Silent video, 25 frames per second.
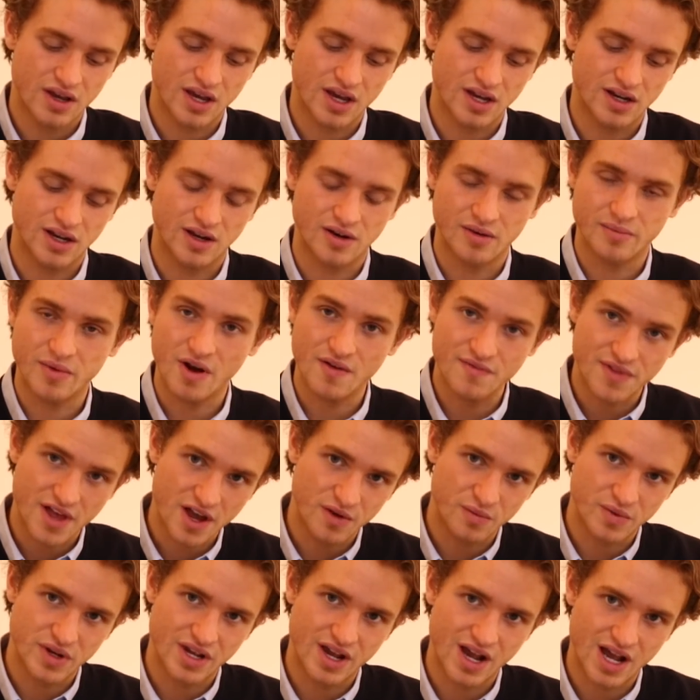And then above
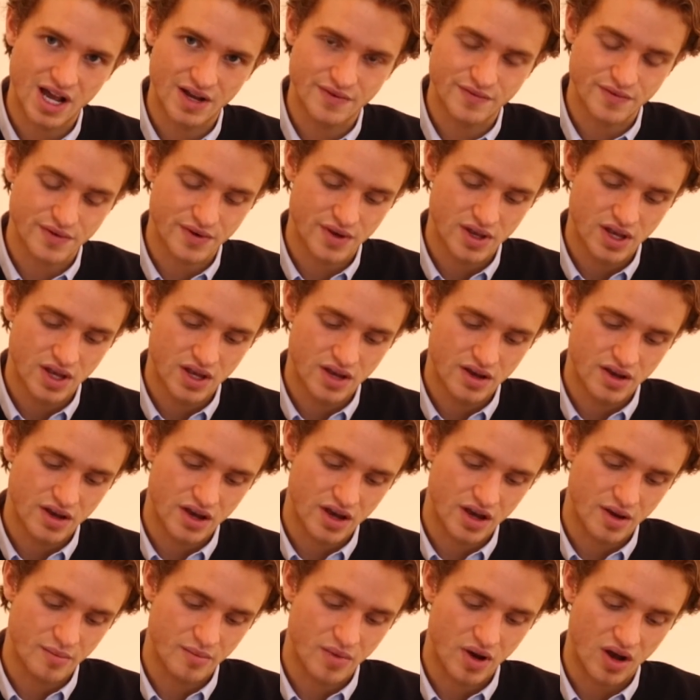that, we have
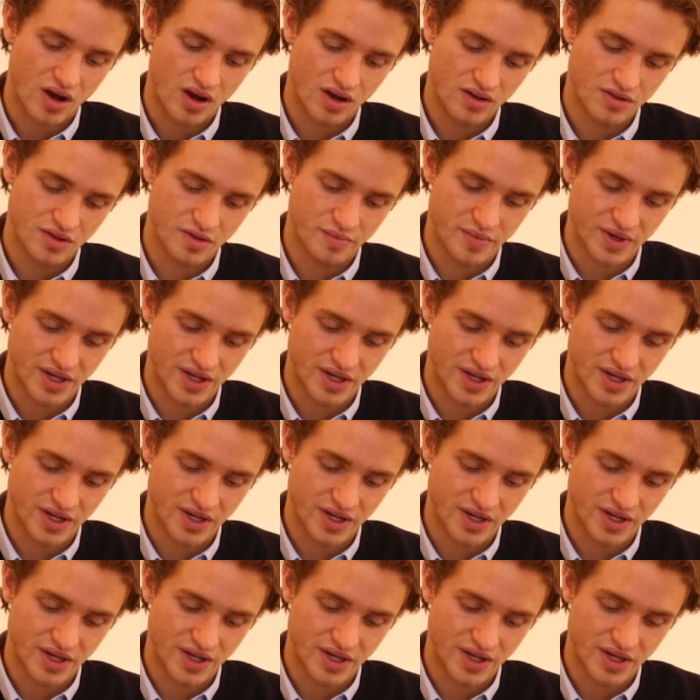the